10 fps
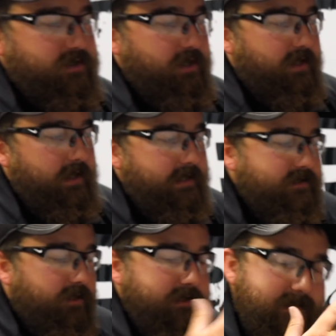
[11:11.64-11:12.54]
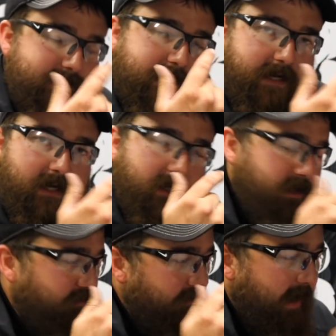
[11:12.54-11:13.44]
gonna it's gonna sync
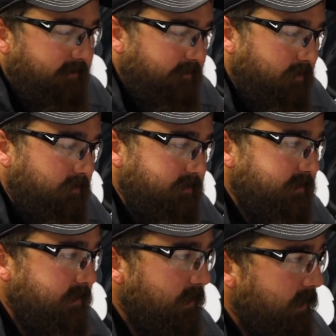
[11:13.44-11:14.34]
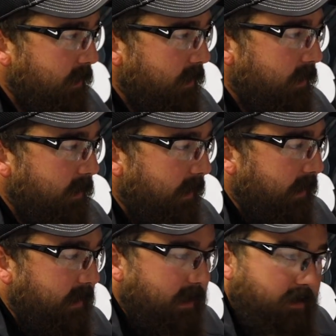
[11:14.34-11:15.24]
the drive rolls
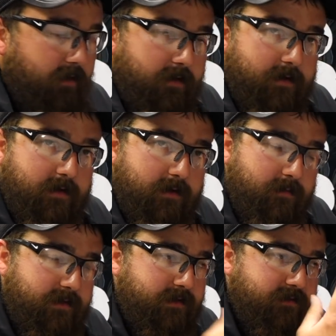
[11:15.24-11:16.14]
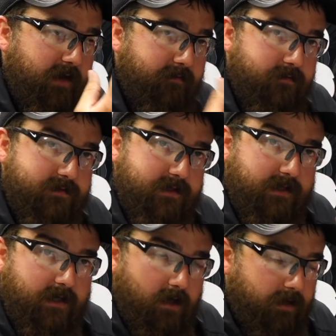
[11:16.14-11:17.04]
in here with the drive rolls in
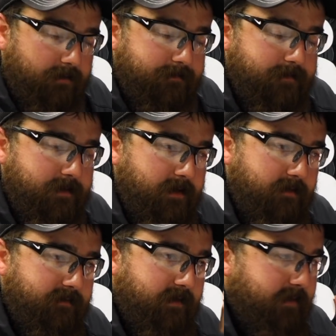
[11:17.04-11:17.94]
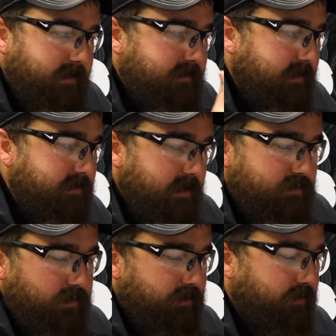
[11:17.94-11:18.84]
the gun, if that makes sense.
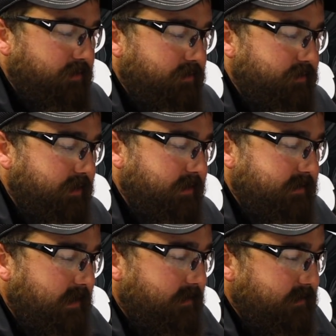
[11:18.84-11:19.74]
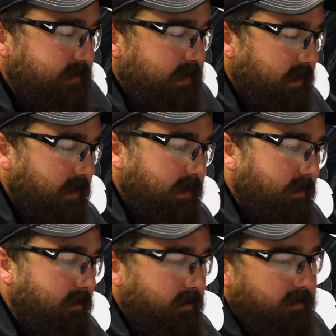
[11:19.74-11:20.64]
That's what they're trying to say is the
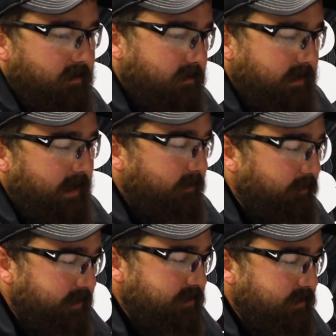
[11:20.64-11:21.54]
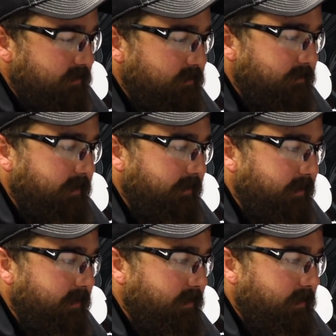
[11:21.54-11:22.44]
uh, calibration
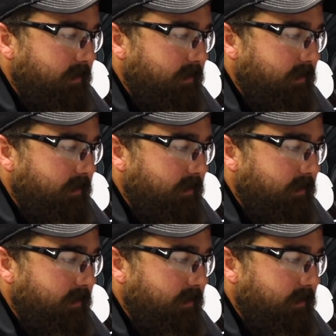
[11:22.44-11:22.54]
period.